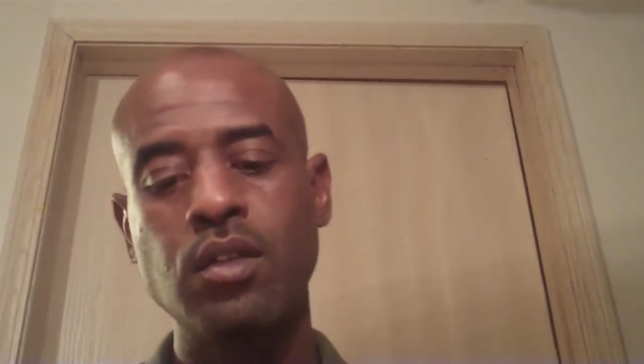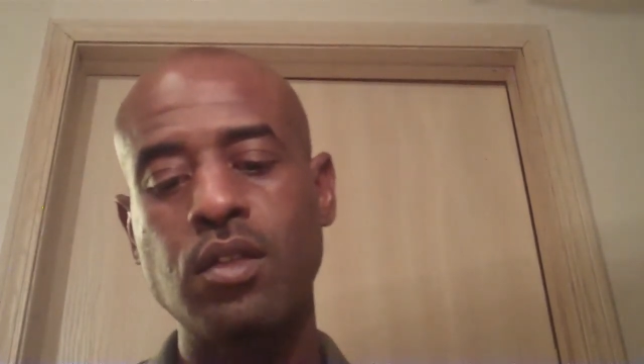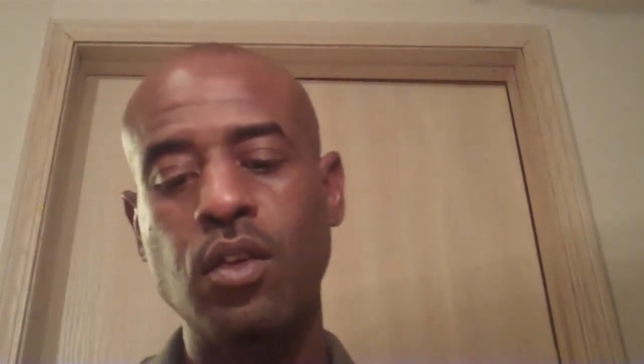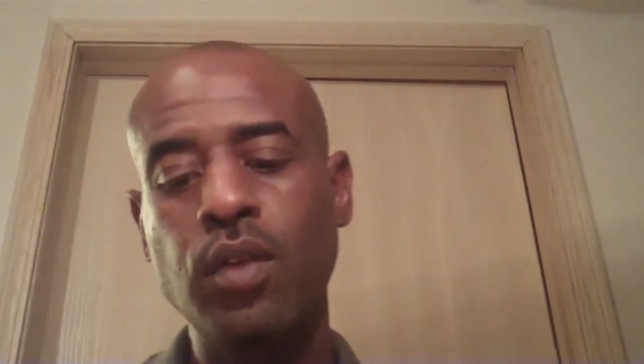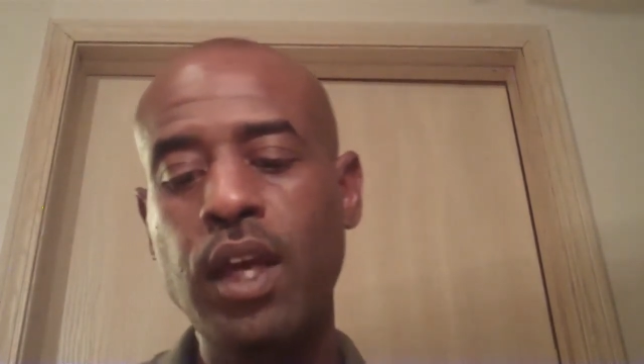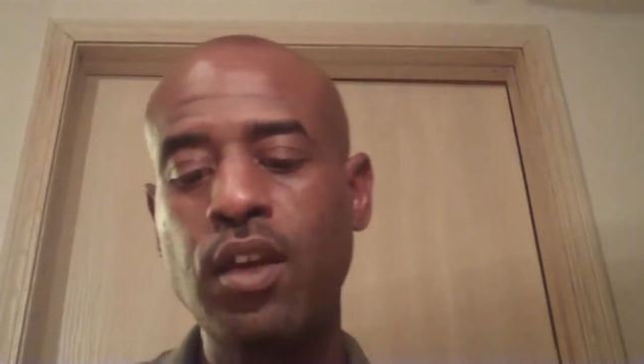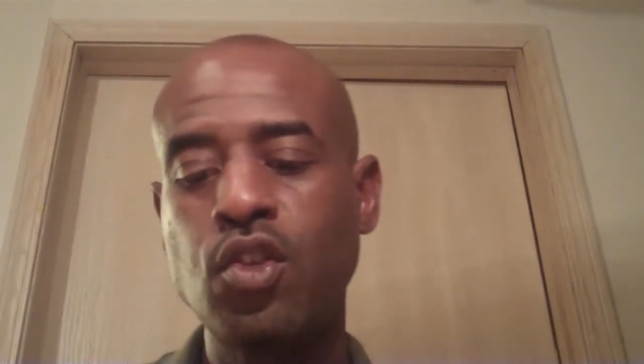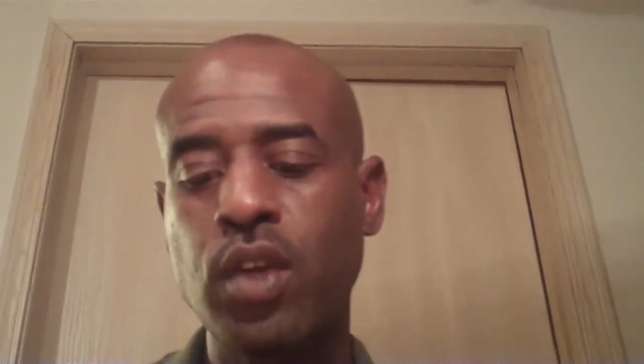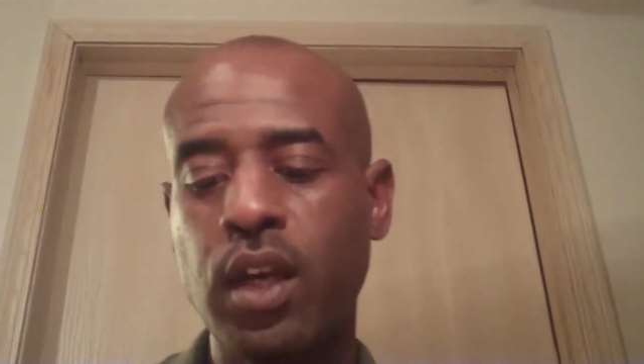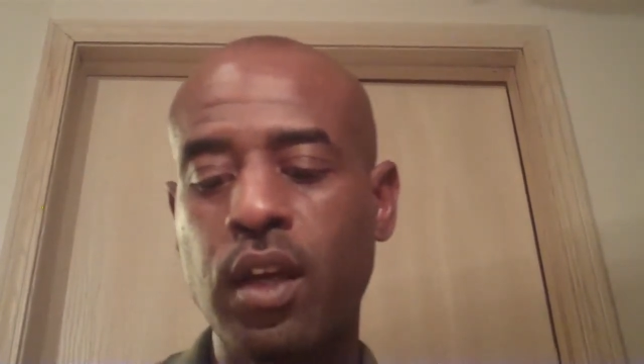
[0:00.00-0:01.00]
So now
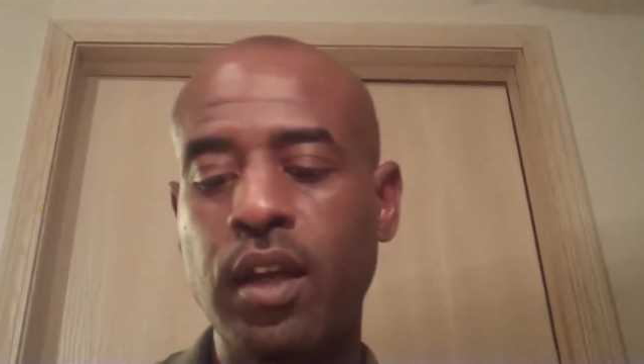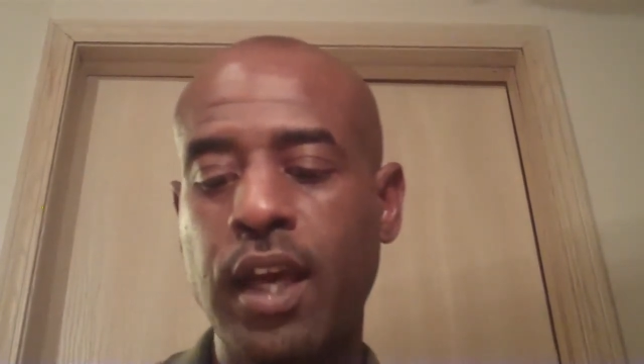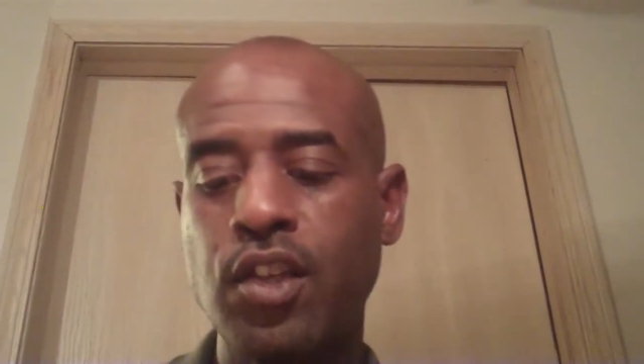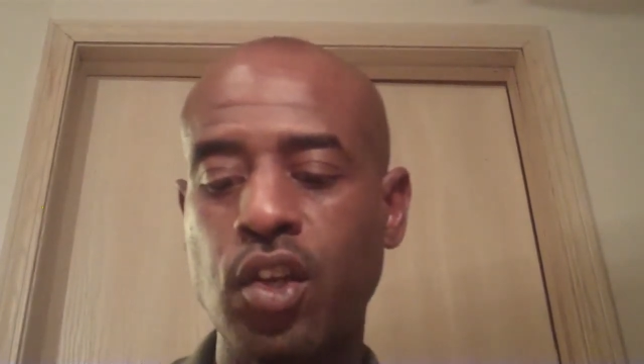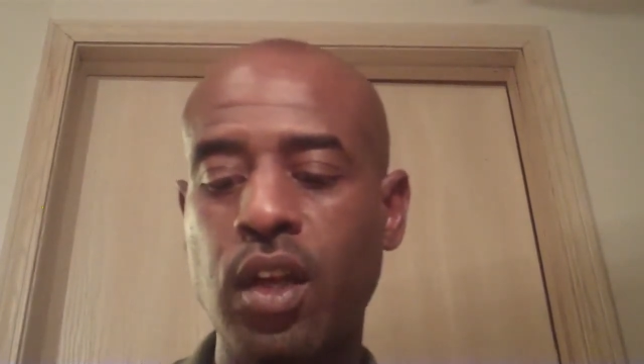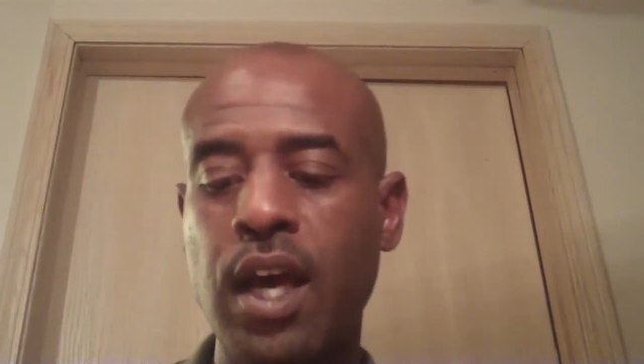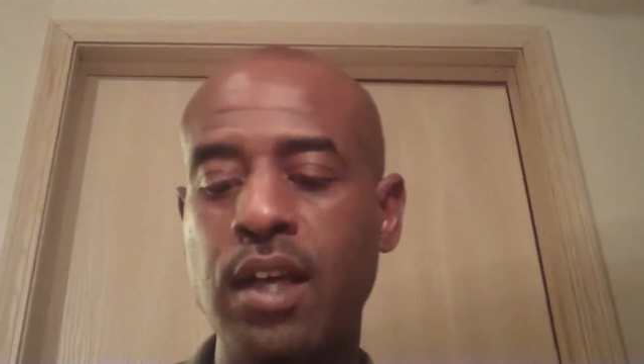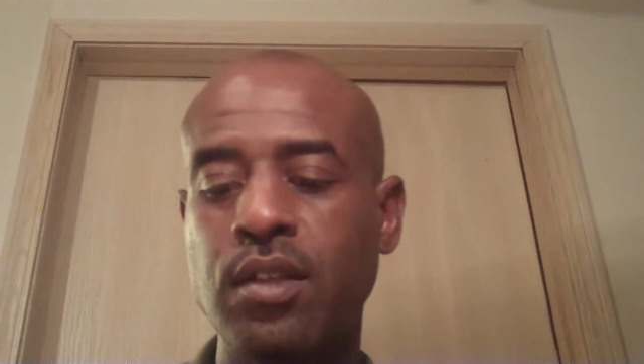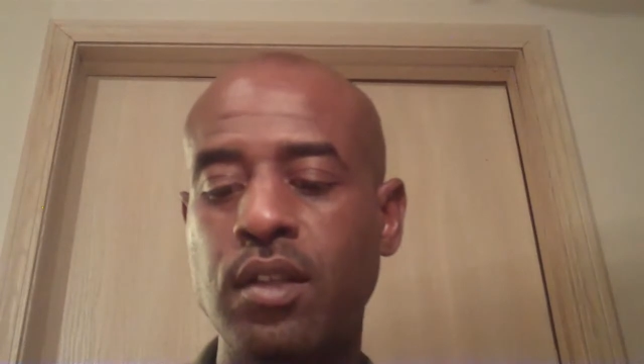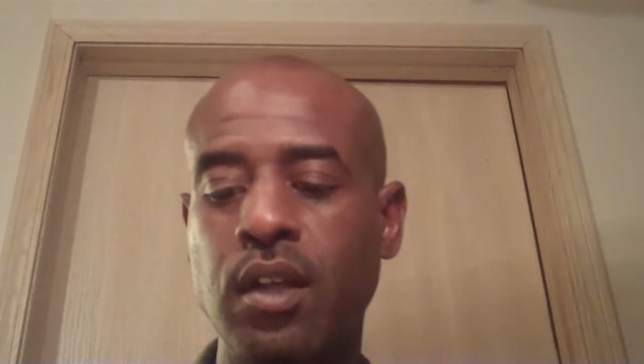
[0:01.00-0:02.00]
that you have cleaned out your
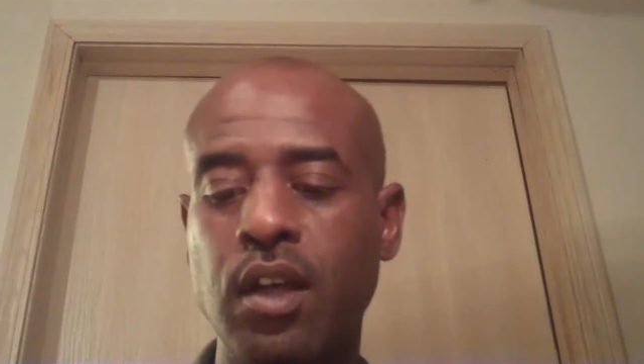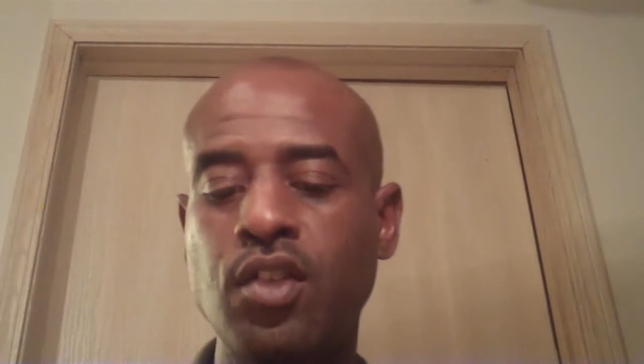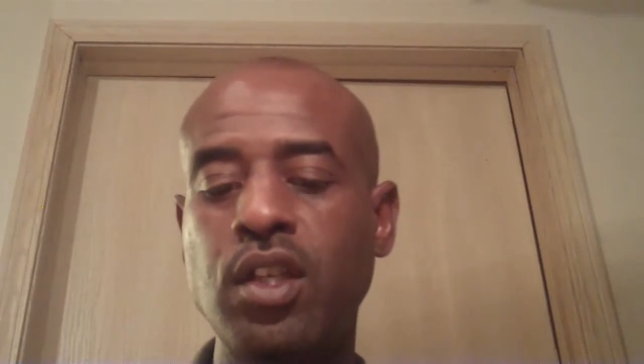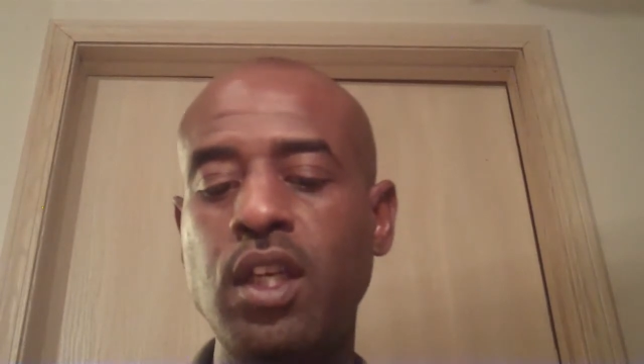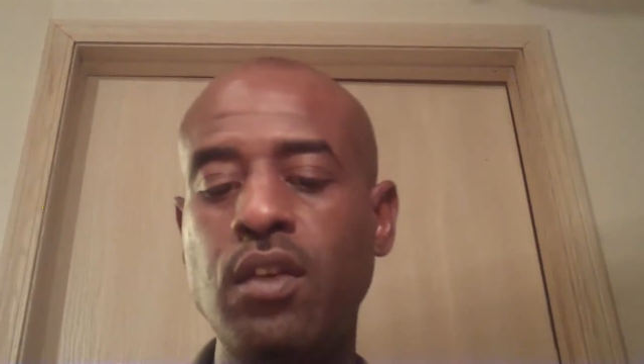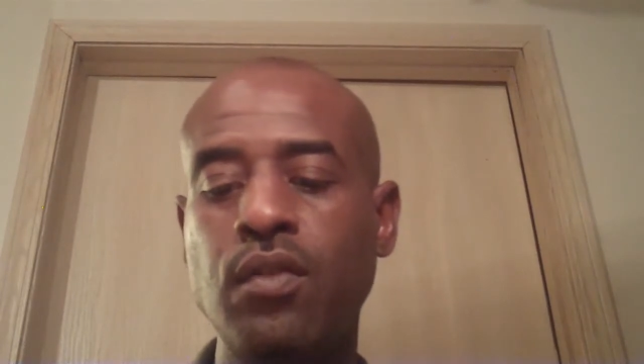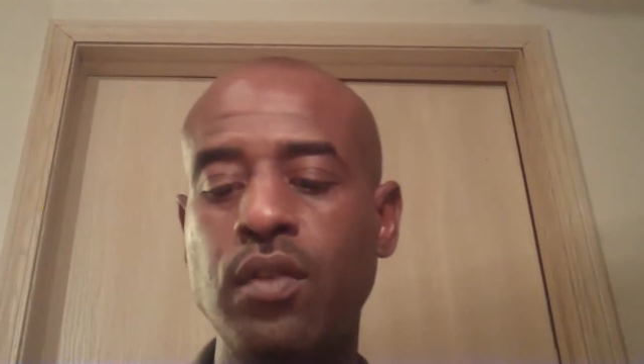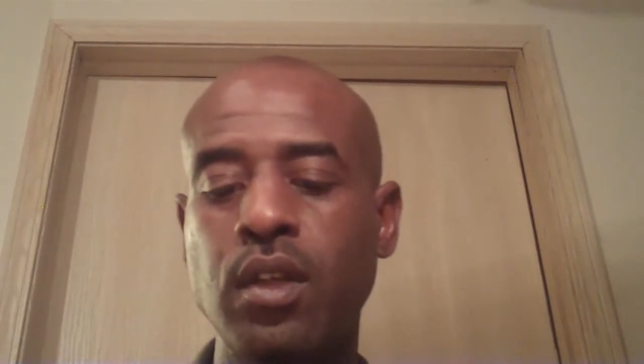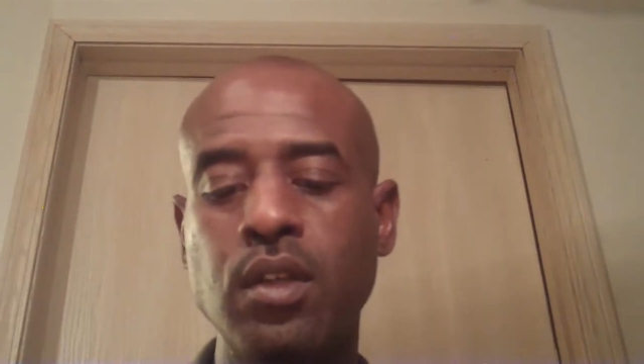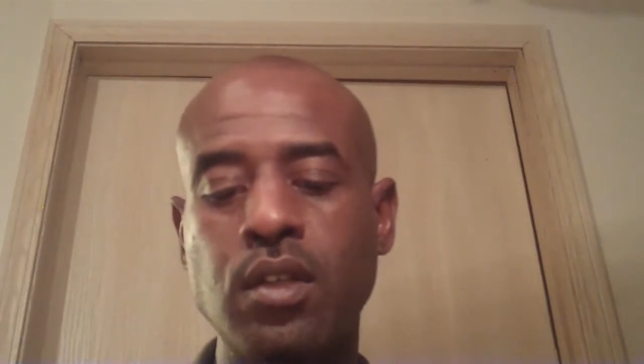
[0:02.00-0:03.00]
closet, achieve
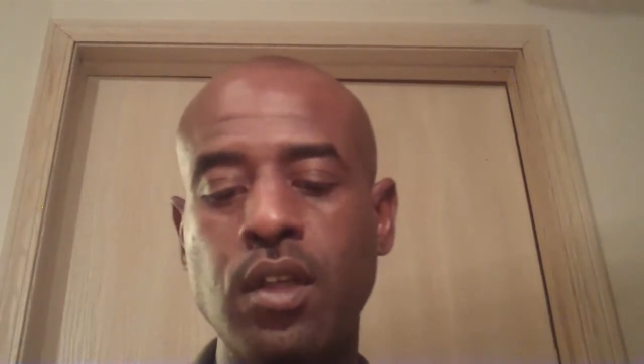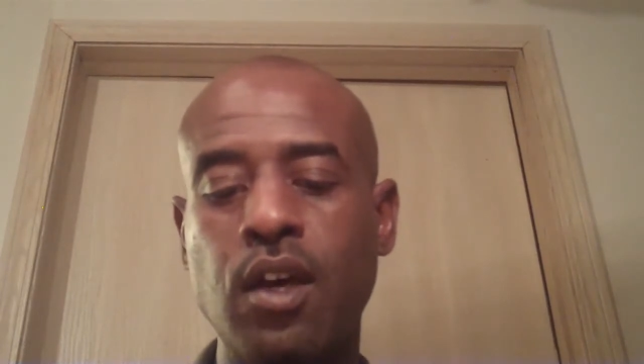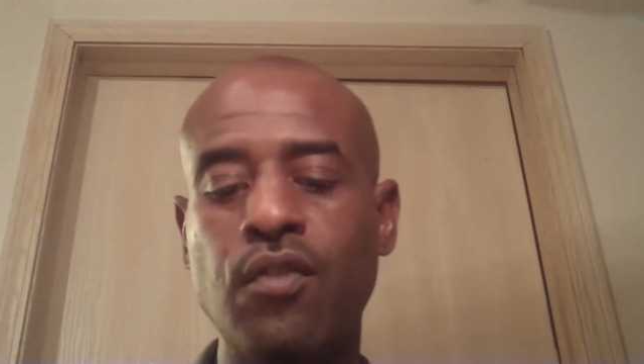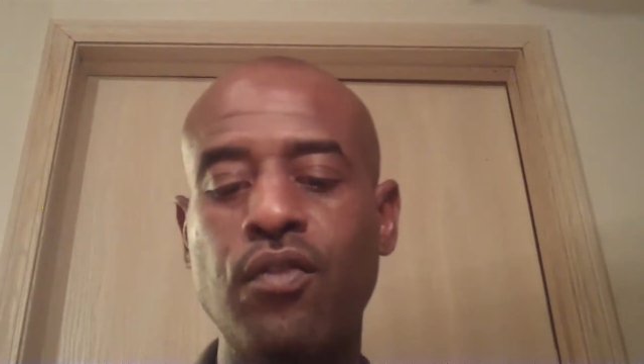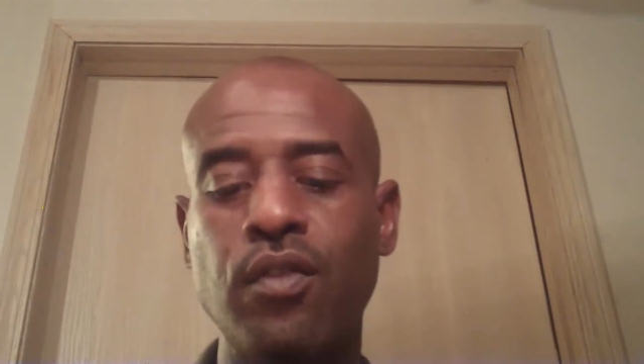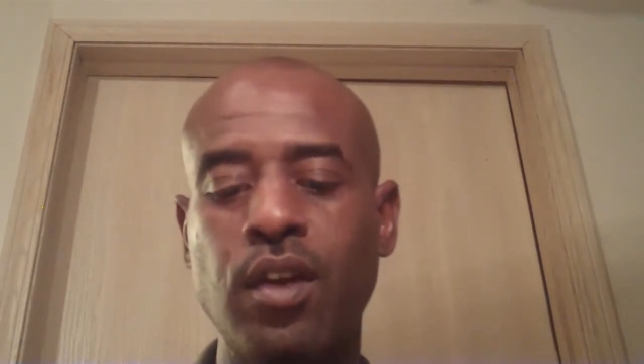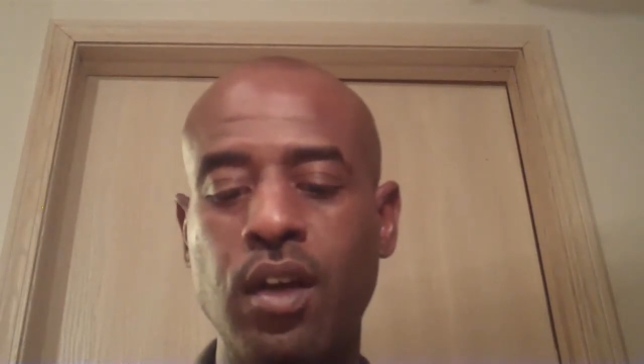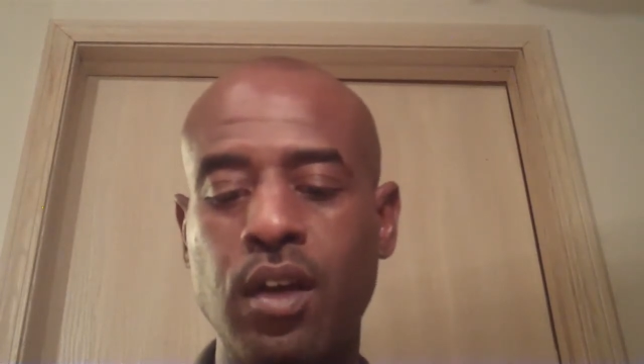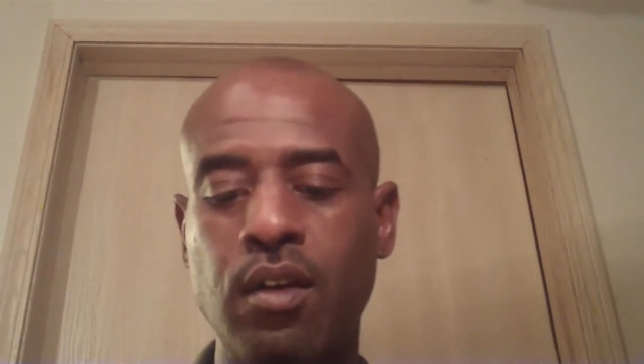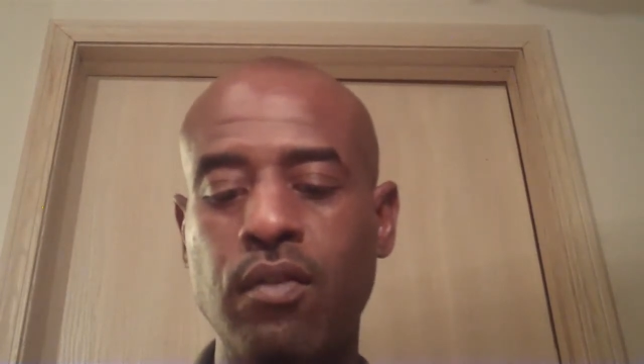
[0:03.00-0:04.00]

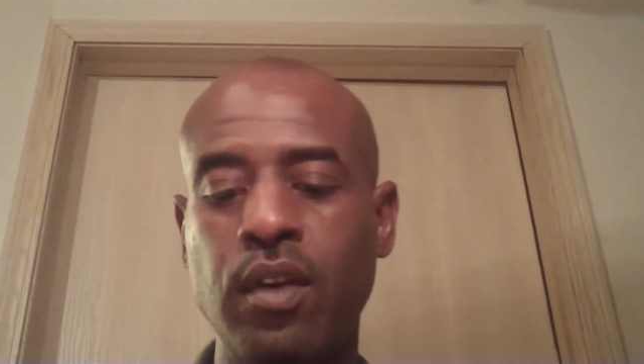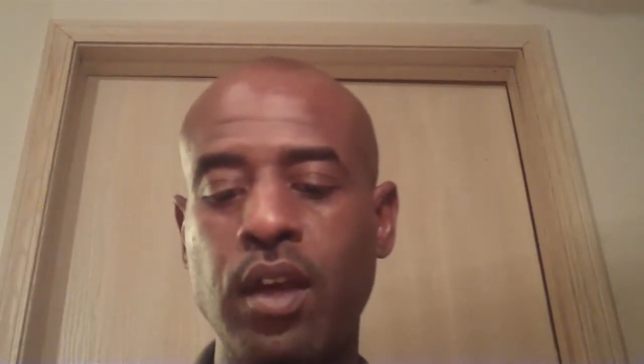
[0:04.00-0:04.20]
self-love,